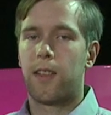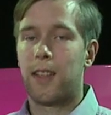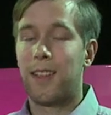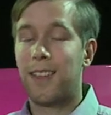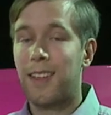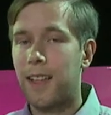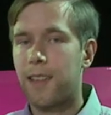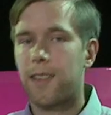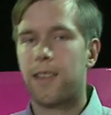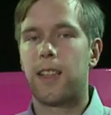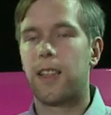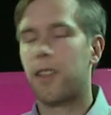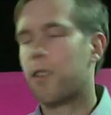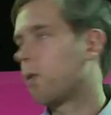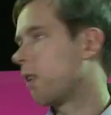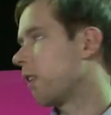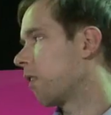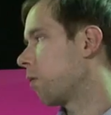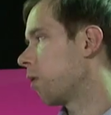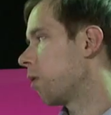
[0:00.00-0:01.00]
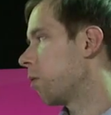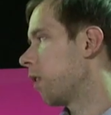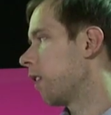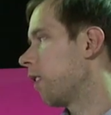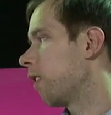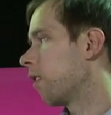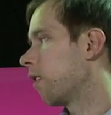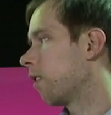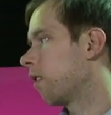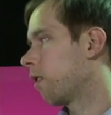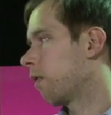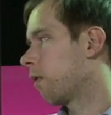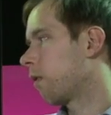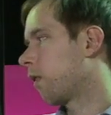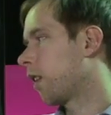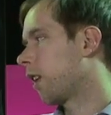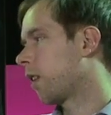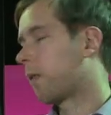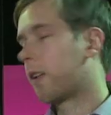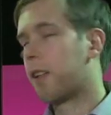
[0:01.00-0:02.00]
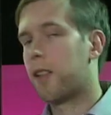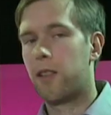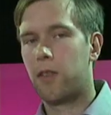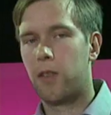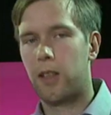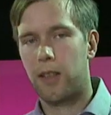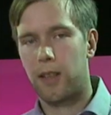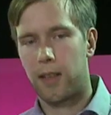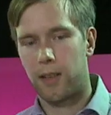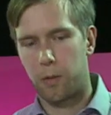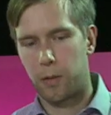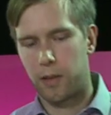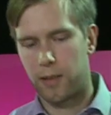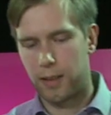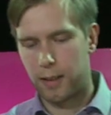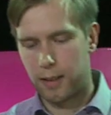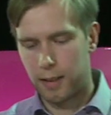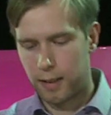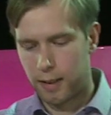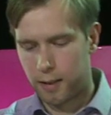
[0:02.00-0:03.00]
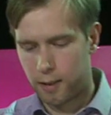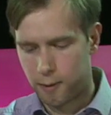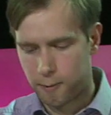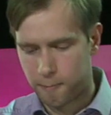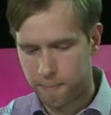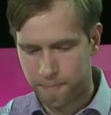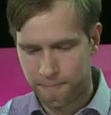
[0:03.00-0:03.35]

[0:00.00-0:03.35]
The net increase would be 500, as we see here.